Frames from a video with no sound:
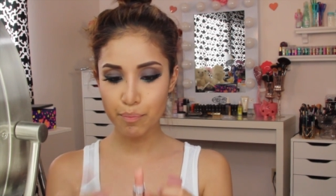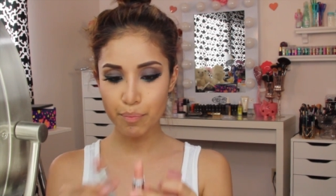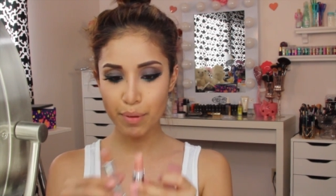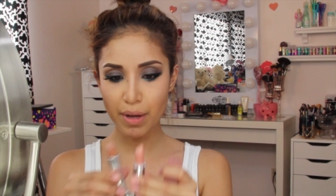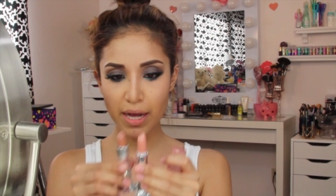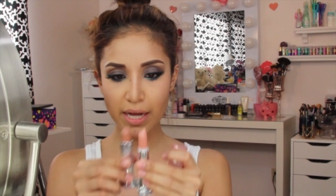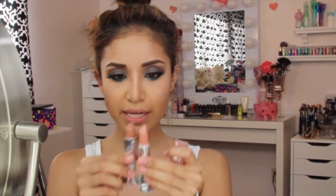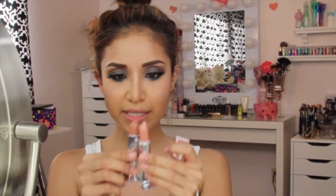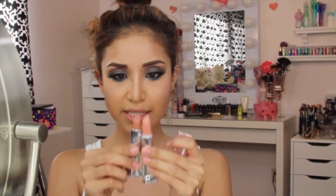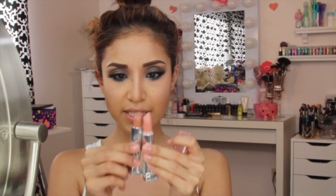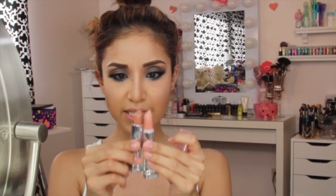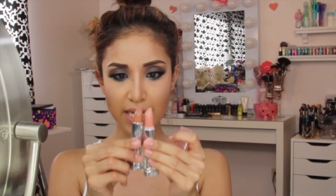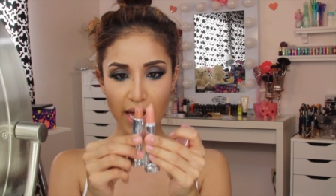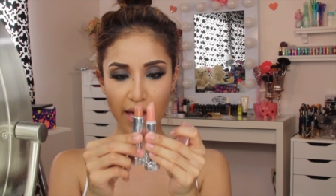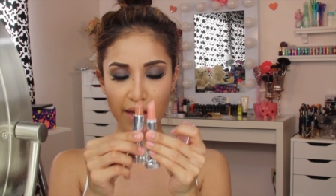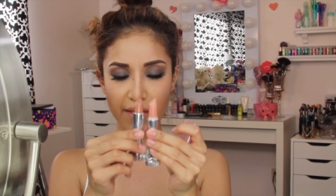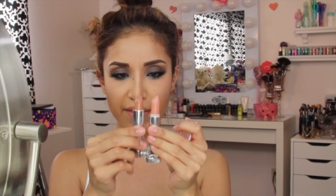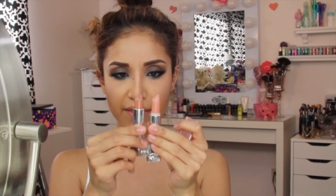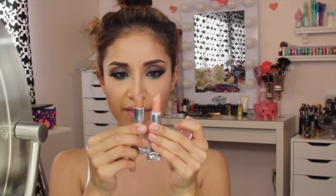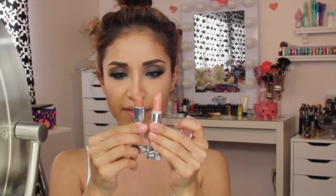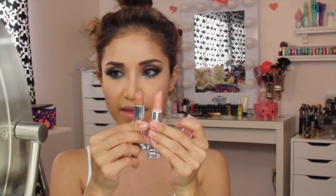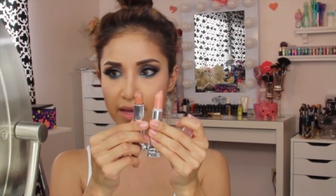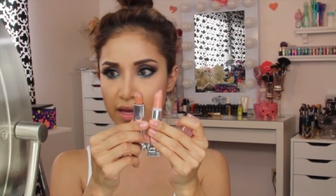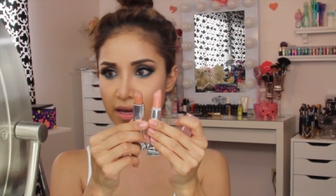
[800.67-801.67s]
But
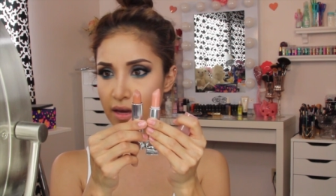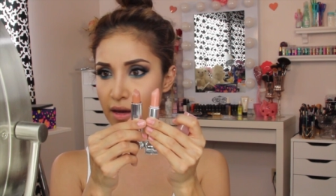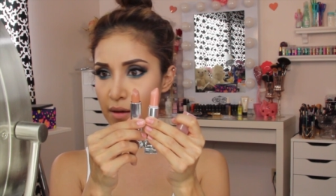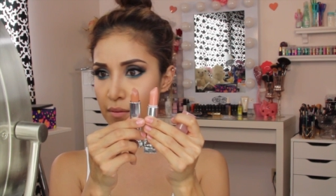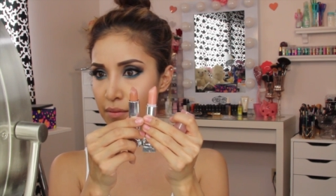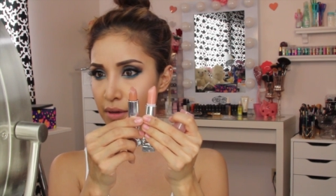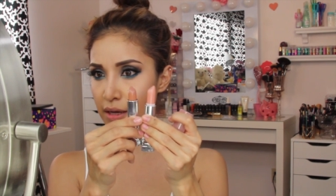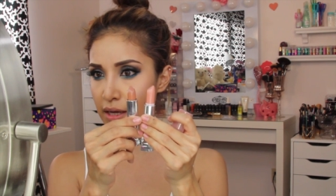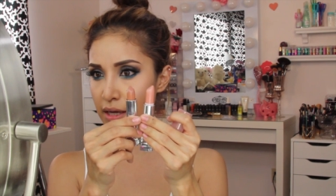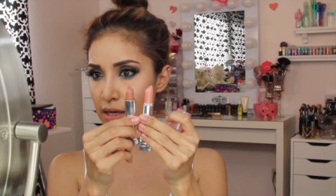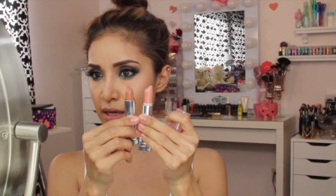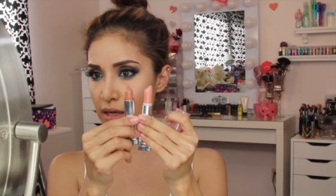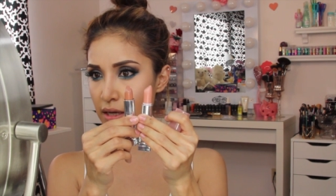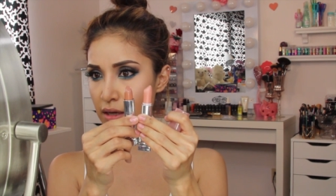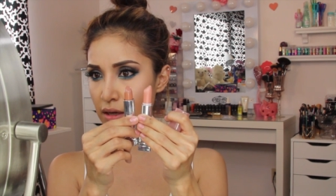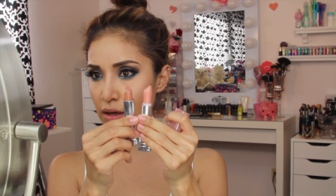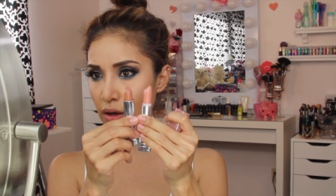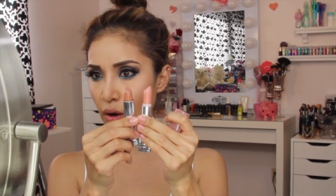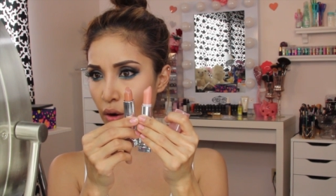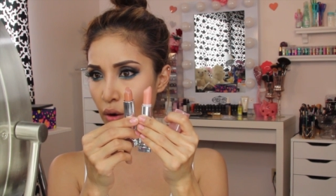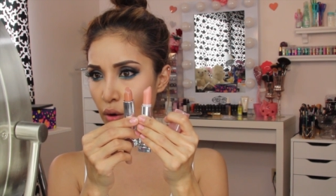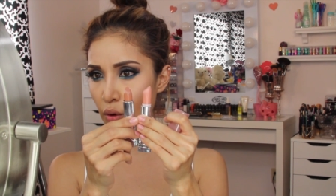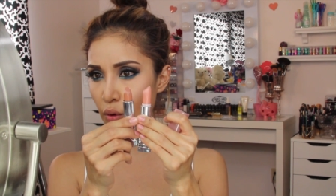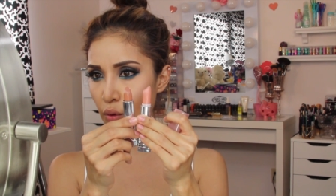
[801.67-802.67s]
I think I'm gonna
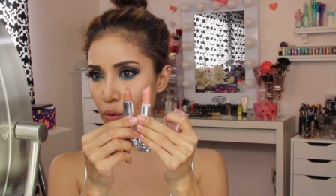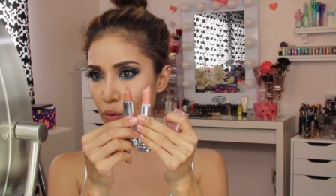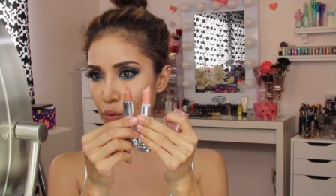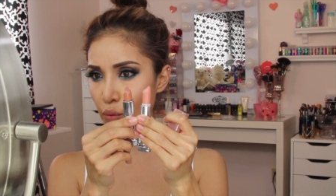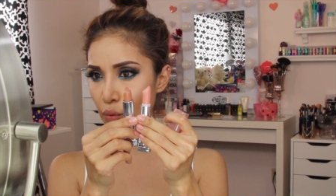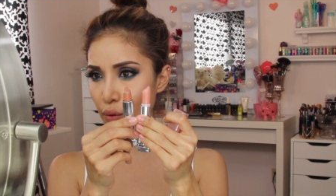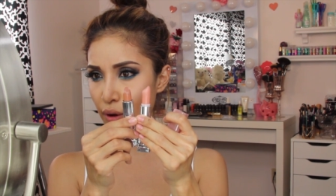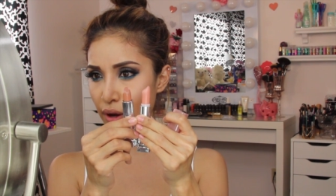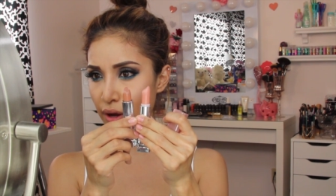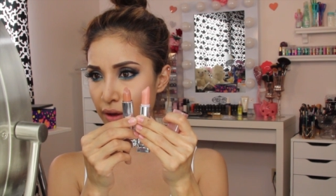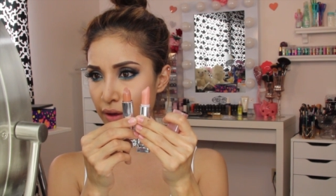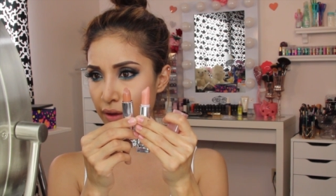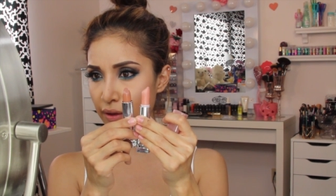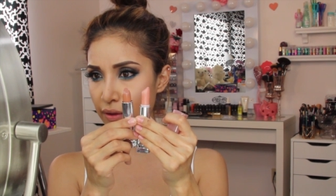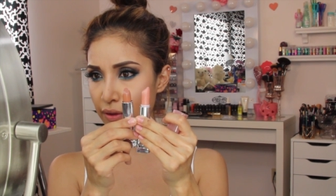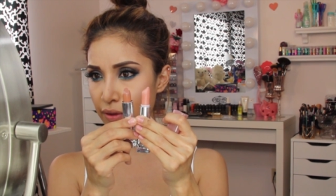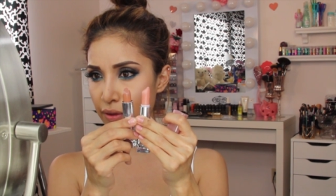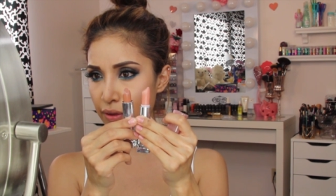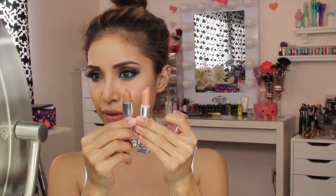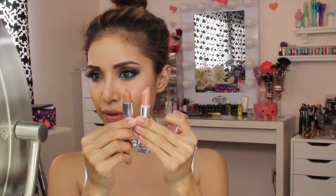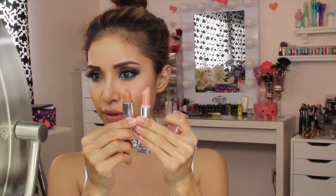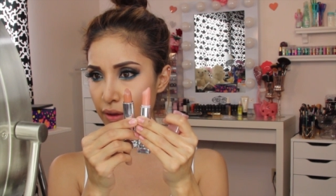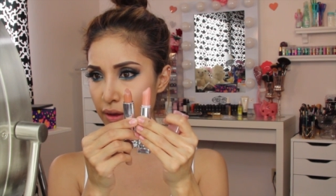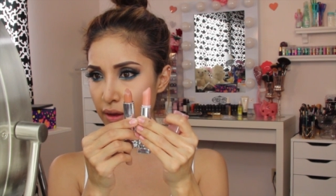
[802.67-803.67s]
go with...
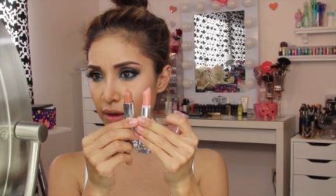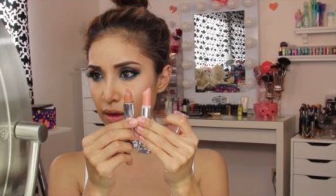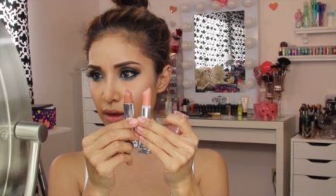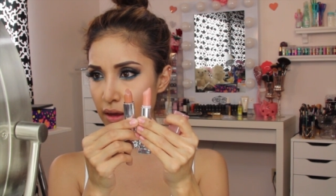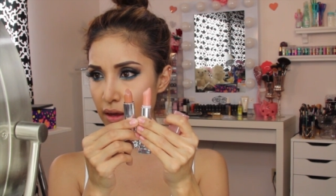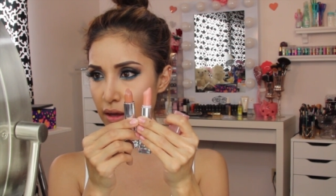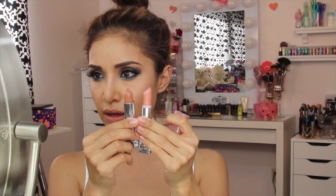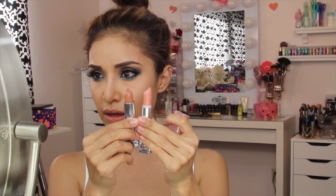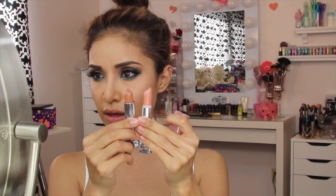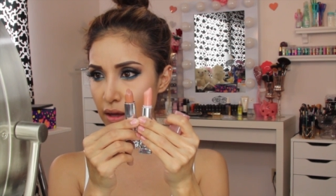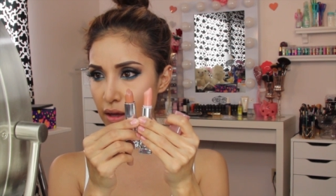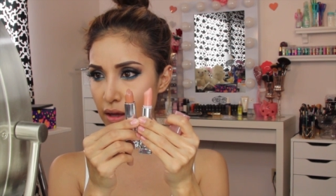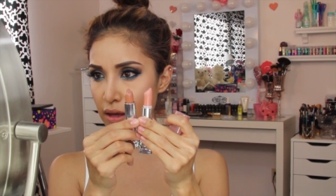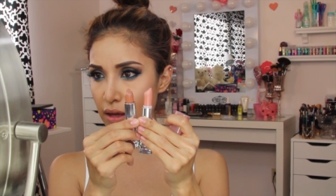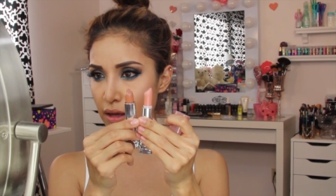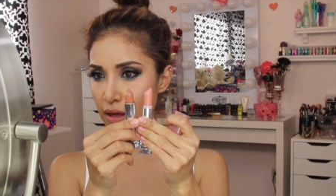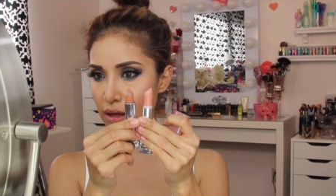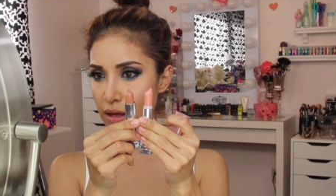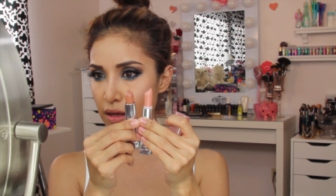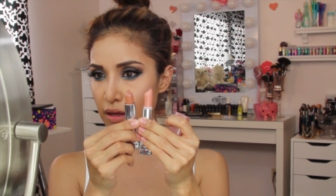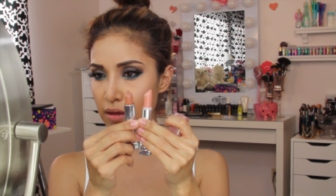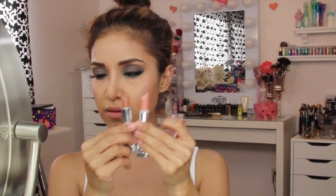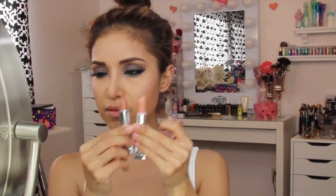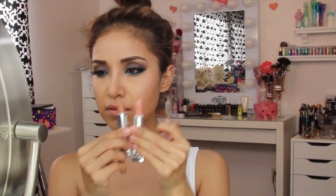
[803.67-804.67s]

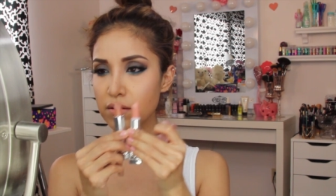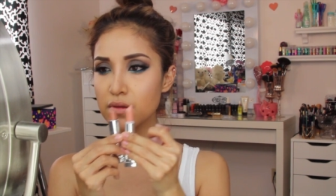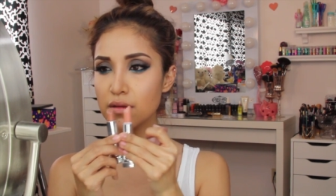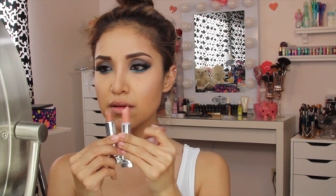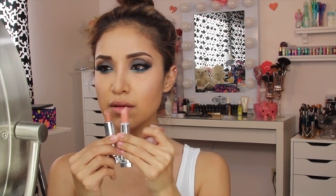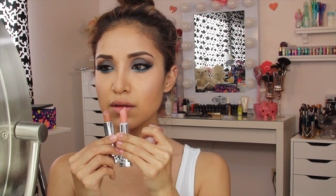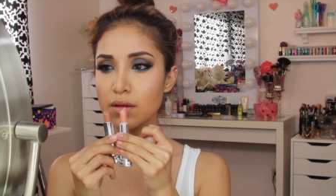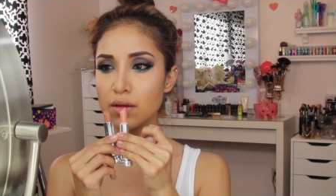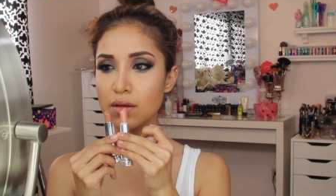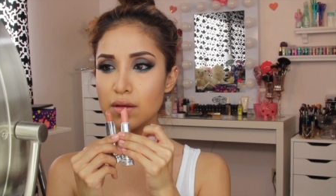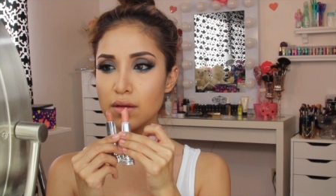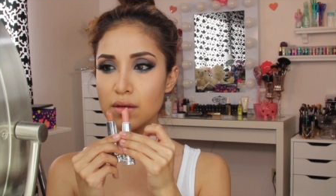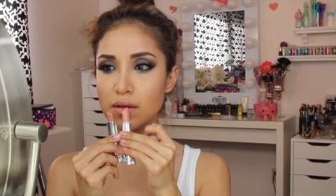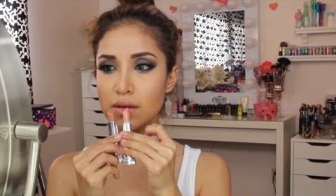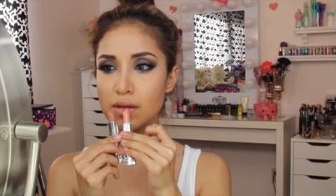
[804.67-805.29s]
Hmm.